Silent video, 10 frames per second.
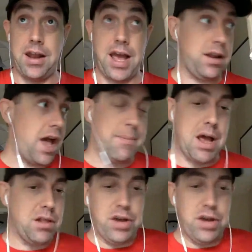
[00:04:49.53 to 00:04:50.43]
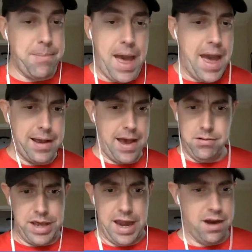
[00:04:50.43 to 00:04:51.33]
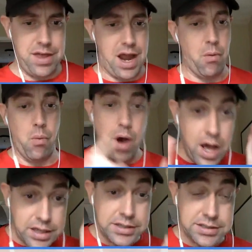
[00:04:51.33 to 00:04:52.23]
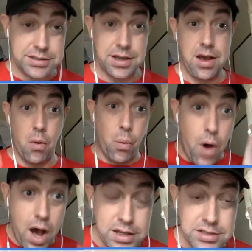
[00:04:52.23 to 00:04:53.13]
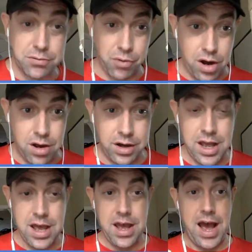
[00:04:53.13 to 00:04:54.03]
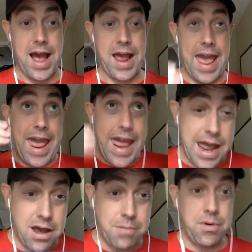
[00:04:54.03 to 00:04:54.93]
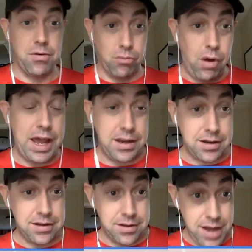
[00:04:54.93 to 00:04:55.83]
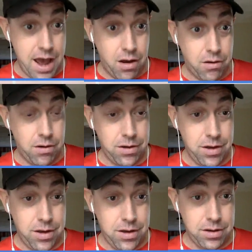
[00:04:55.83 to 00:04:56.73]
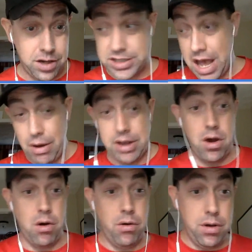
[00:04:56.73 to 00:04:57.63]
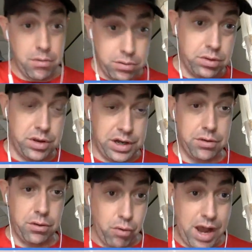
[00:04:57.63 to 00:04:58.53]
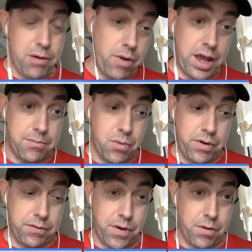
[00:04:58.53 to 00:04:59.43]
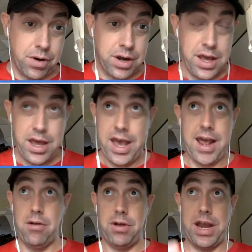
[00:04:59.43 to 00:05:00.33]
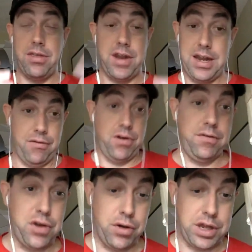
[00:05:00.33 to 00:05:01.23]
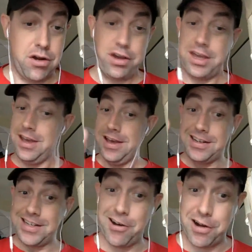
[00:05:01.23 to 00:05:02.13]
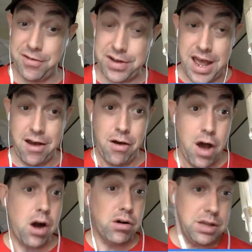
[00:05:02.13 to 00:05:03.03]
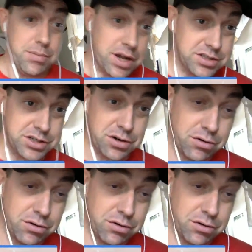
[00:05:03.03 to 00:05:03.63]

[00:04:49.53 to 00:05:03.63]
And I'm not looking back. I don't care that I was wrong. I am right now because now I know, the right way moving forward. And I don't care that I never heard of Tokidoki, because I heard of it now only because of your